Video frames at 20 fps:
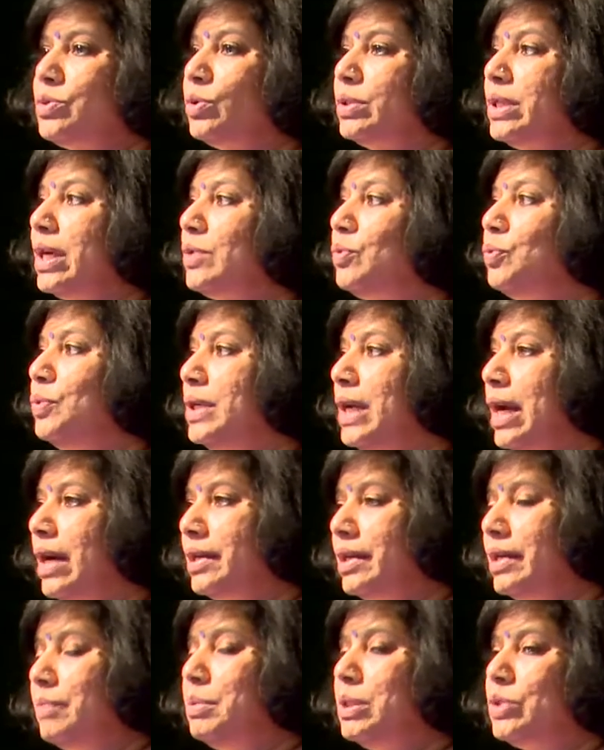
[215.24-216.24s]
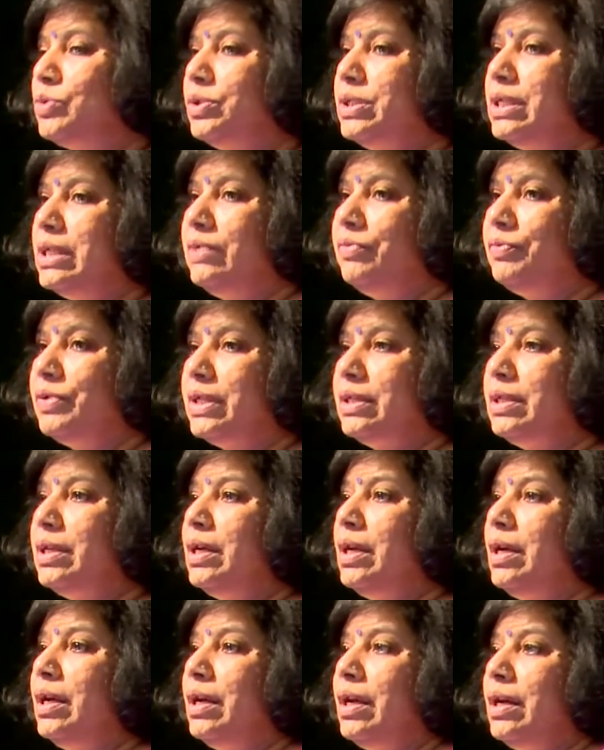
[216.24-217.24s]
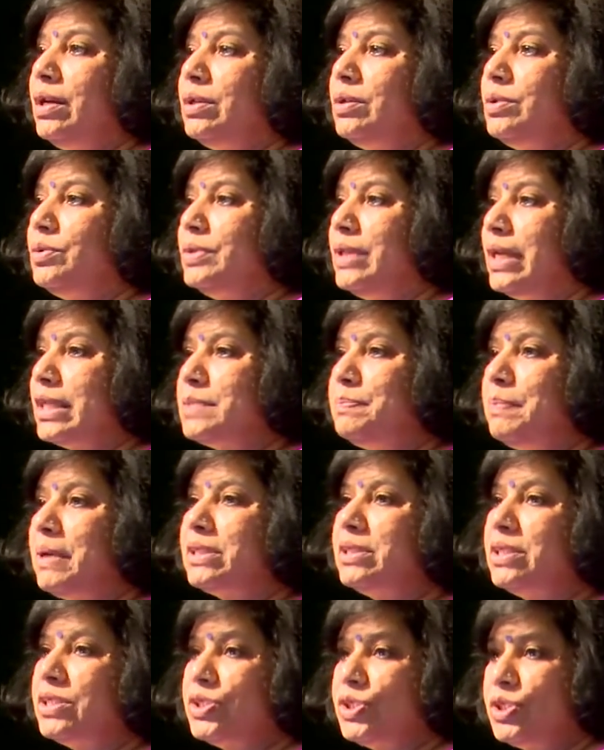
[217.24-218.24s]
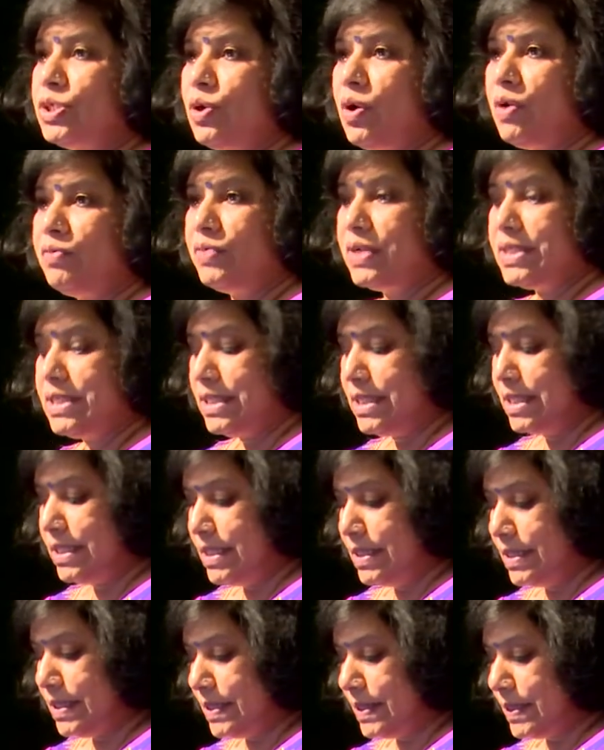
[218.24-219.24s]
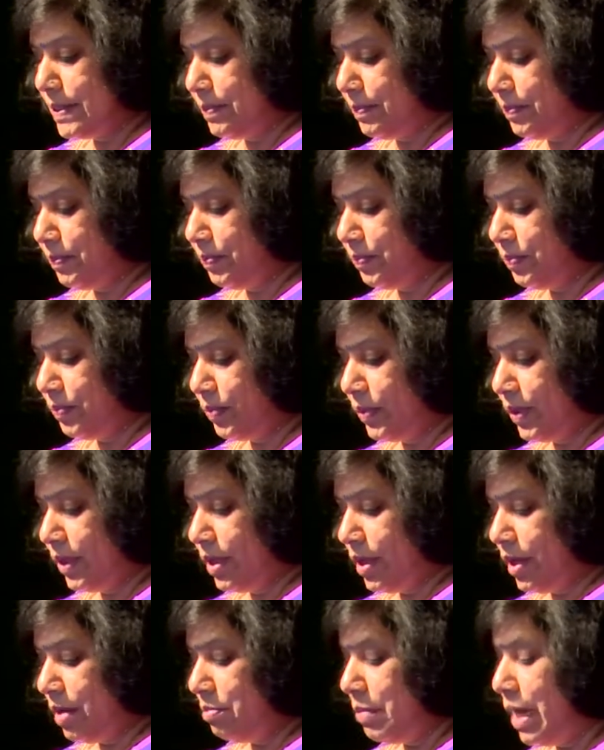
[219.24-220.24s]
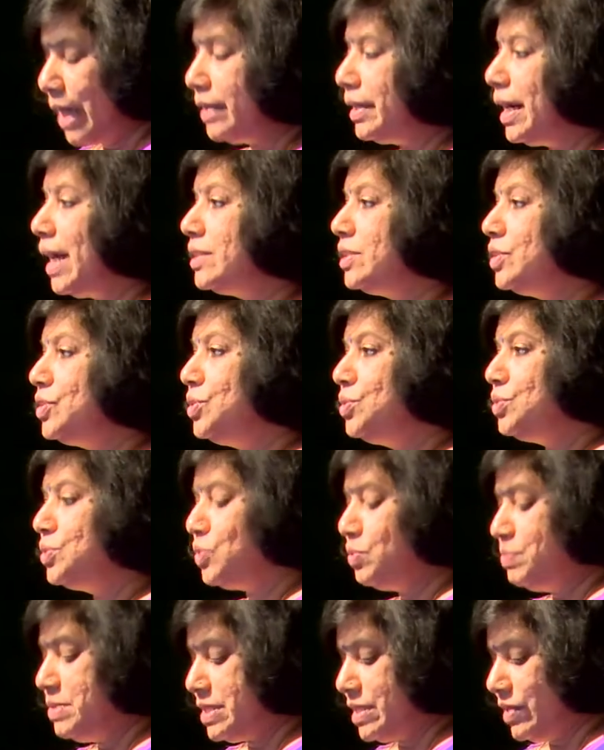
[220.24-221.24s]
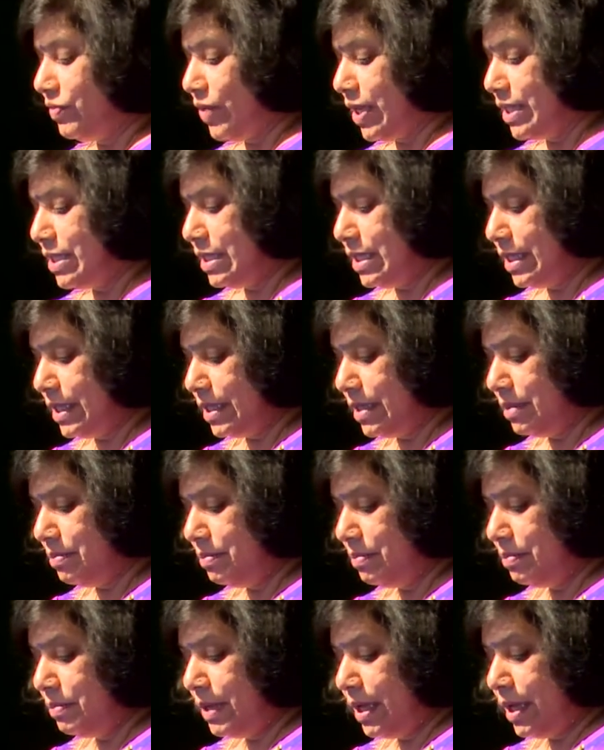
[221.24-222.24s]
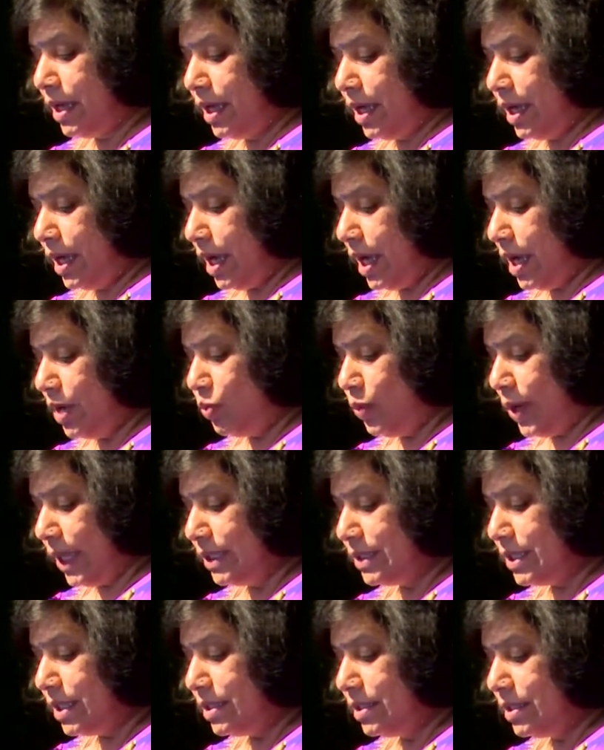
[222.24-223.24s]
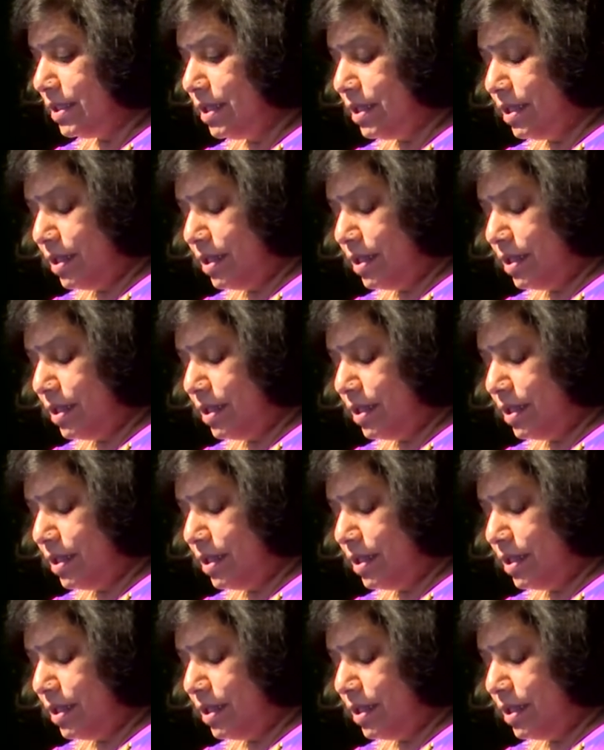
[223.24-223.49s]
so that we are able to deliver to the expectation of our seniors. My gratitude to Mr. Vaidyalingam, Advisor